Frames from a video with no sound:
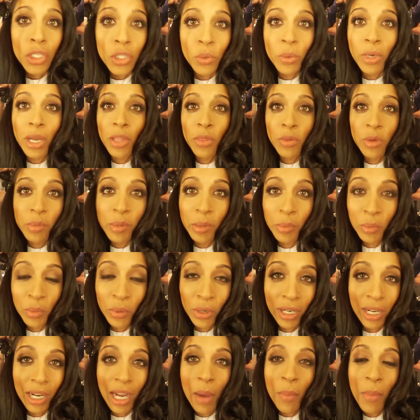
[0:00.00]
So we got 3 people
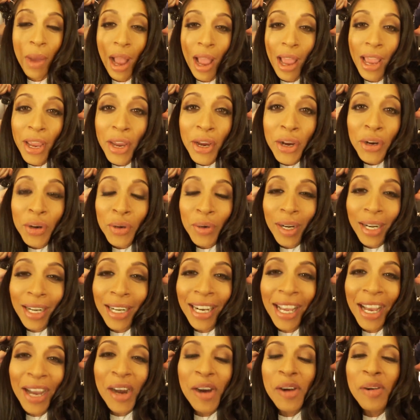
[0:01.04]
working on my hair right
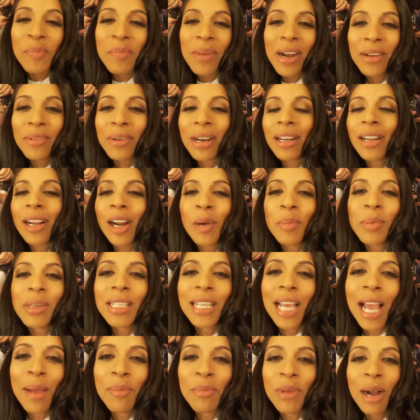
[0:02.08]
now. My red carpet
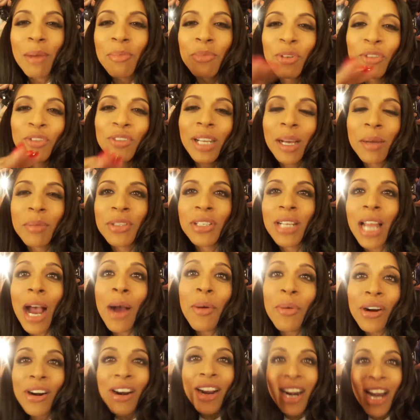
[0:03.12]
time got moved up, so now
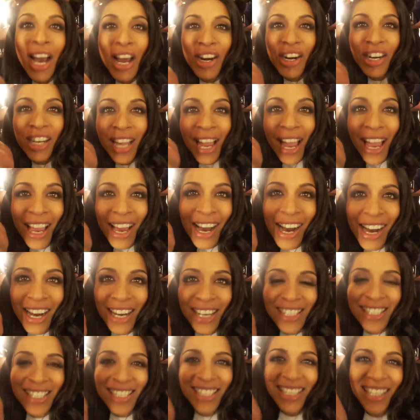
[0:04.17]
we're in utter
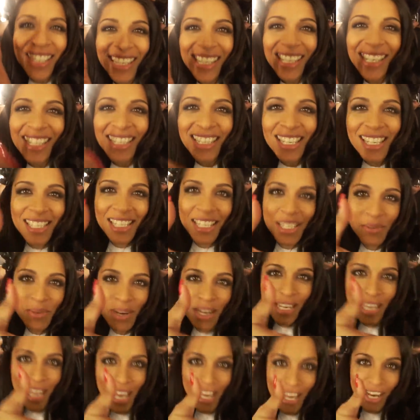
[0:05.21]
chaos. This is
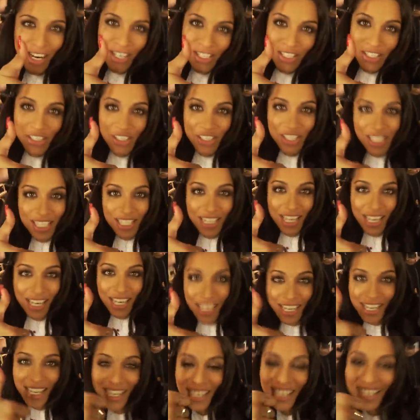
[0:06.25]
what chaos looks
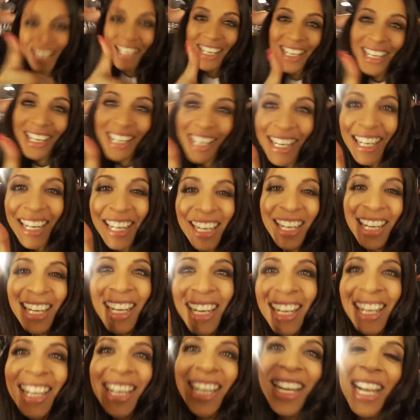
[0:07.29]
like.
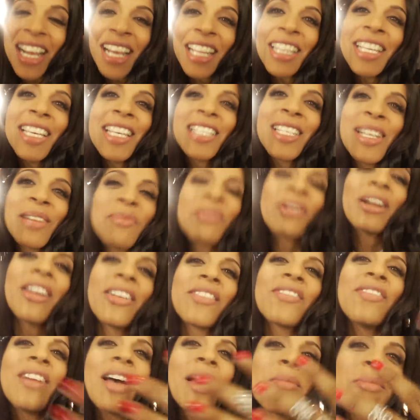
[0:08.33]
At least I'm wearing
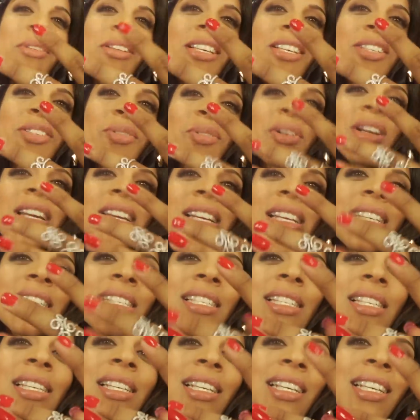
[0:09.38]
fabulous
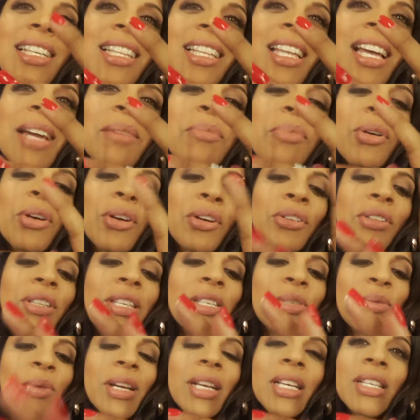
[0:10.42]
rings. I borrowed
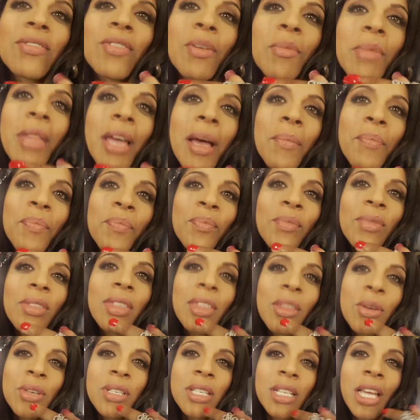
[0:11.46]
these rings from them.
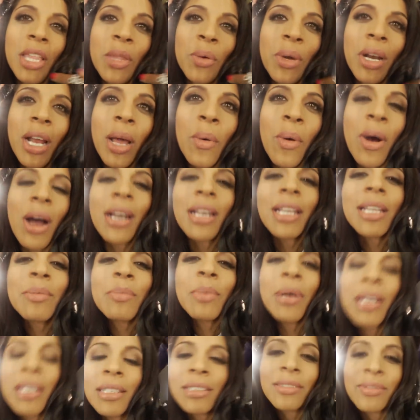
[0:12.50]
There was another one I wanted,
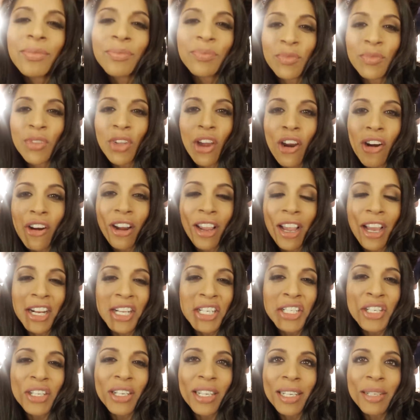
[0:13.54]
but Ariana
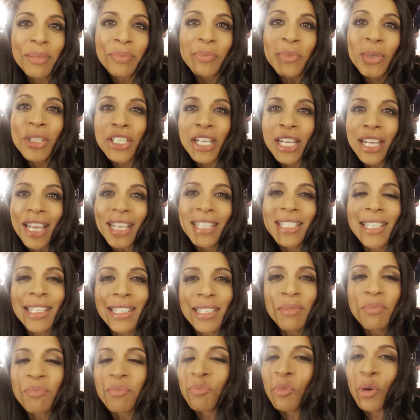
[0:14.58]
took it, which I guess
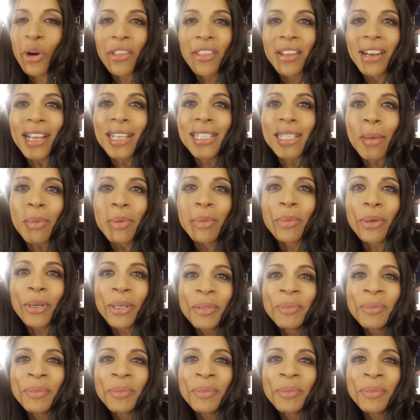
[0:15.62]
is more than acceptable.